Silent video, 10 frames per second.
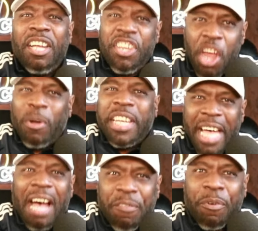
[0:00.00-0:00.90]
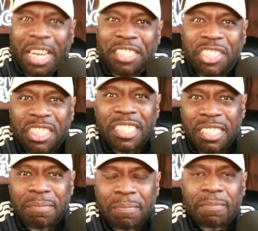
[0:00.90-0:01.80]
no coverage.
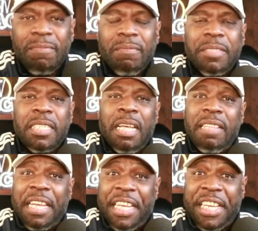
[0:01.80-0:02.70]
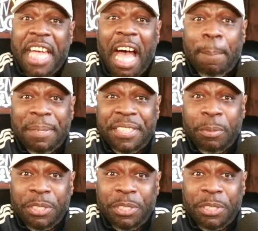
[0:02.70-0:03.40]
They did the opposite with